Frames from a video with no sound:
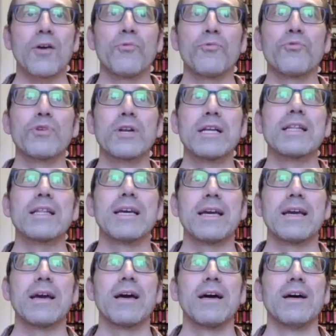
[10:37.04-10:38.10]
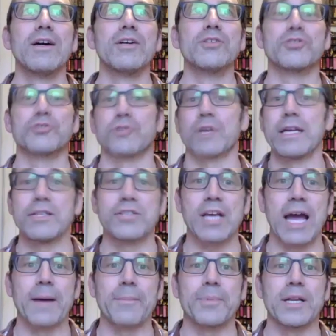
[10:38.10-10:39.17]
really strange
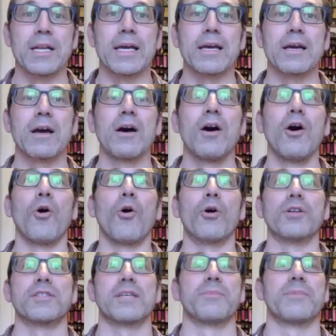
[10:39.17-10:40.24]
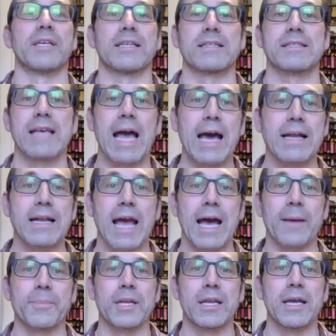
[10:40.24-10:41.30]
happening or something sad
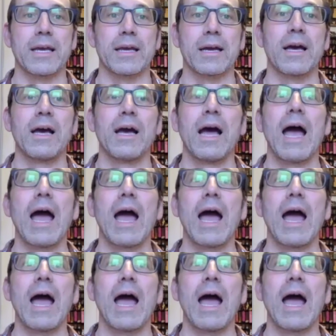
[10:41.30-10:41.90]
happening.